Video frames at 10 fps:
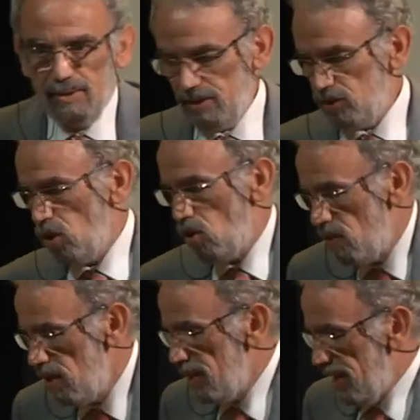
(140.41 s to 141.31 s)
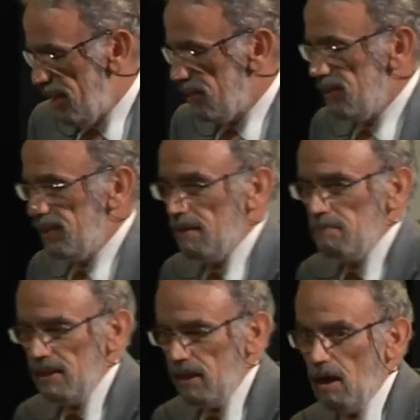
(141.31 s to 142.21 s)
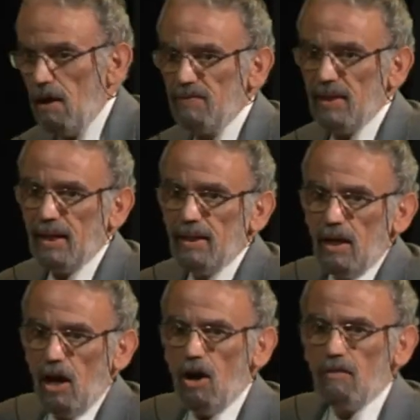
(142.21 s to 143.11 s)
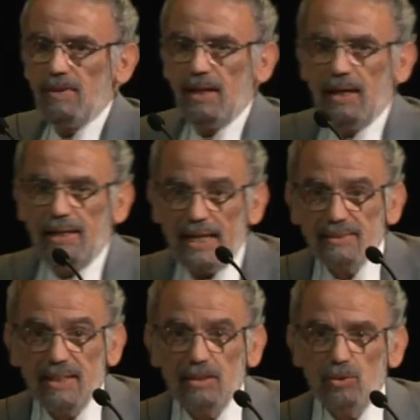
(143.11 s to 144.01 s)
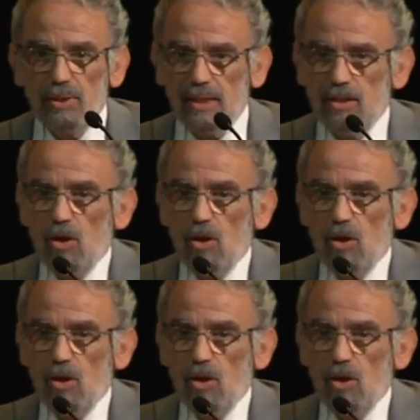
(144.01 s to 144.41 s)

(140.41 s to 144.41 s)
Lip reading: So until the middle of the last century,